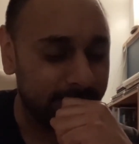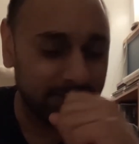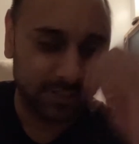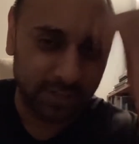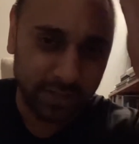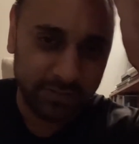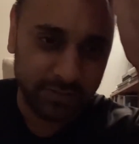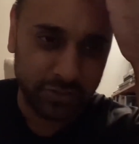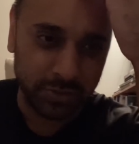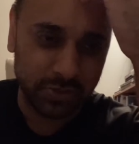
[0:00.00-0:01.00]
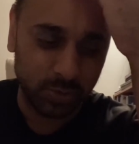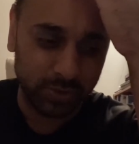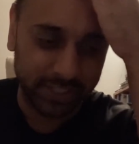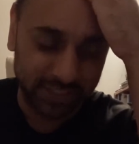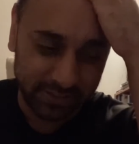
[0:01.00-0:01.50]
don't know if she was
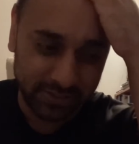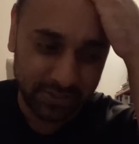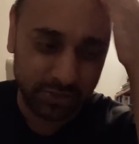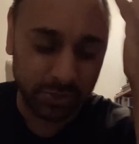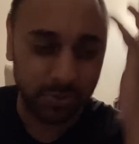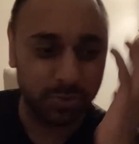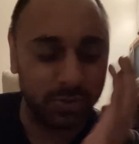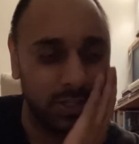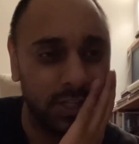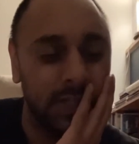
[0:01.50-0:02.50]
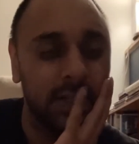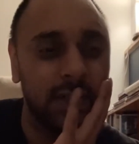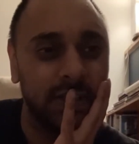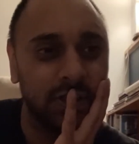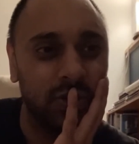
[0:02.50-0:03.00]
talking to
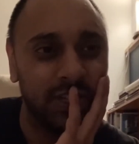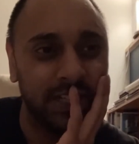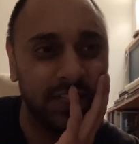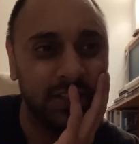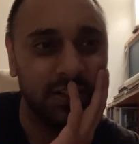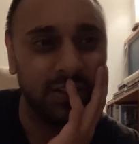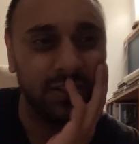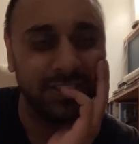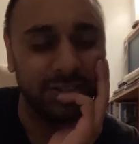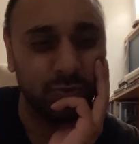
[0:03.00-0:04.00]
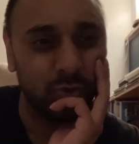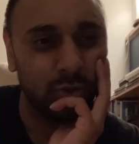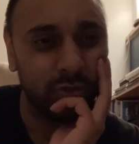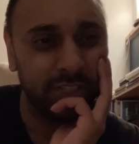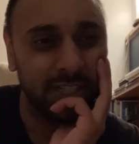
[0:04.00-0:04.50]
her colleague, is it
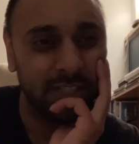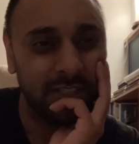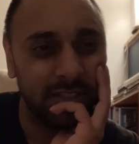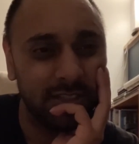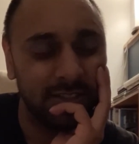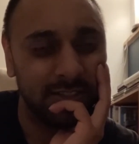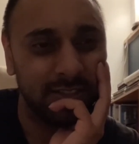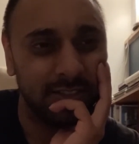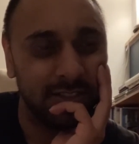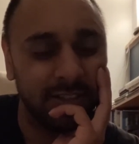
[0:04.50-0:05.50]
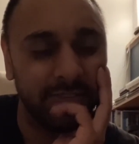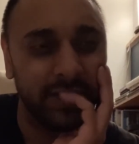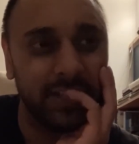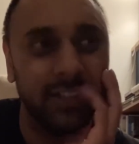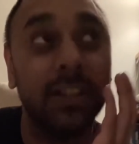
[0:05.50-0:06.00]
Rory, I
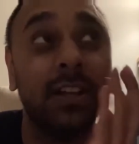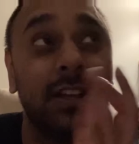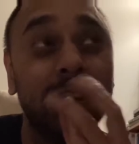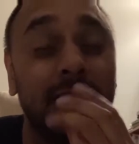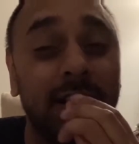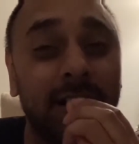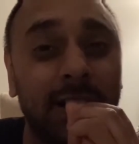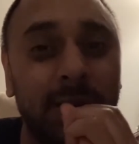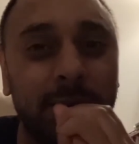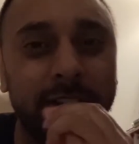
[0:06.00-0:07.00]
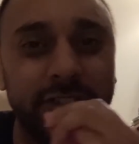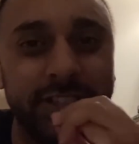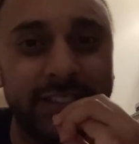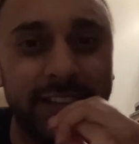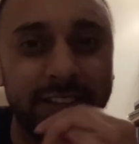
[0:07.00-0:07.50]
think, and she
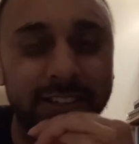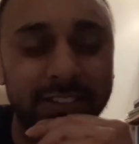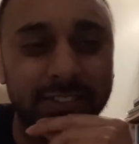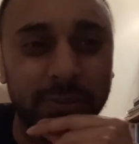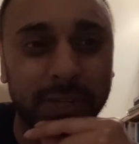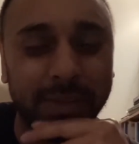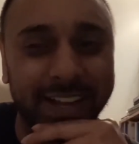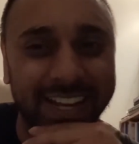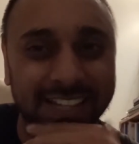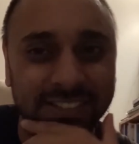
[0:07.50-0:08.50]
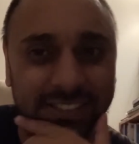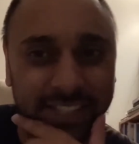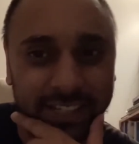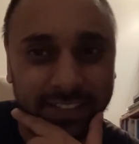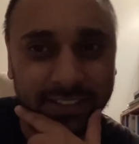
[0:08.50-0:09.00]
said something about
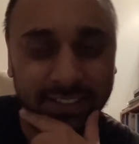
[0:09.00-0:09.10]
instinct,